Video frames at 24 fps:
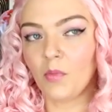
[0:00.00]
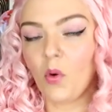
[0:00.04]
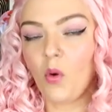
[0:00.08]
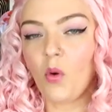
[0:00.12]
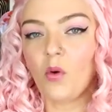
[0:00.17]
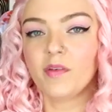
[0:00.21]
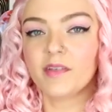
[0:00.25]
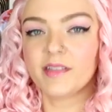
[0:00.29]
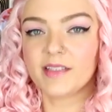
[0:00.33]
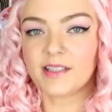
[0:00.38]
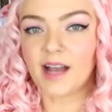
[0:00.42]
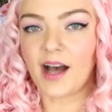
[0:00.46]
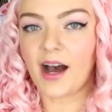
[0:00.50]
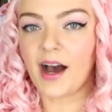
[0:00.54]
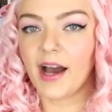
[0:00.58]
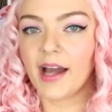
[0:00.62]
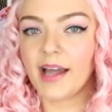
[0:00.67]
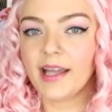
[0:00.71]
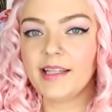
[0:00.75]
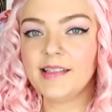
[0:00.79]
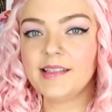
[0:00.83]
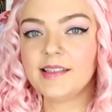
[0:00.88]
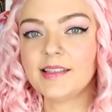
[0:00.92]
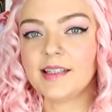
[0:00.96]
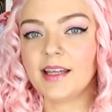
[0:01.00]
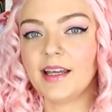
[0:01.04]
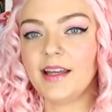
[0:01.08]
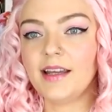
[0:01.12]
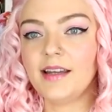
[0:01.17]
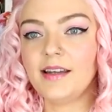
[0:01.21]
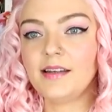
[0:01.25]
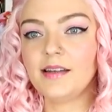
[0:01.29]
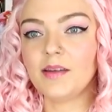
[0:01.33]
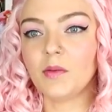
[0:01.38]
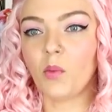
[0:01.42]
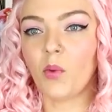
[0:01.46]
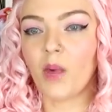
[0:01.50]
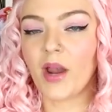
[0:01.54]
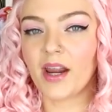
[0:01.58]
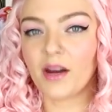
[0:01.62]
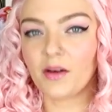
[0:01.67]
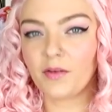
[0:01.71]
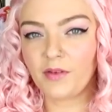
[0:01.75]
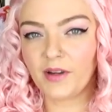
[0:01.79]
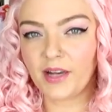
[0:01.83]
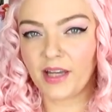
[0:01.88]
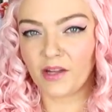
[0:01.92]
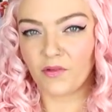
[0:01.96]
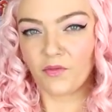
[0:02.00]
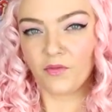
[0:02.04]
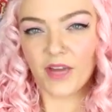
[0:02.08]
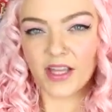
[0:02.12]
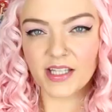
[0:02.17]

oversized and wear it for like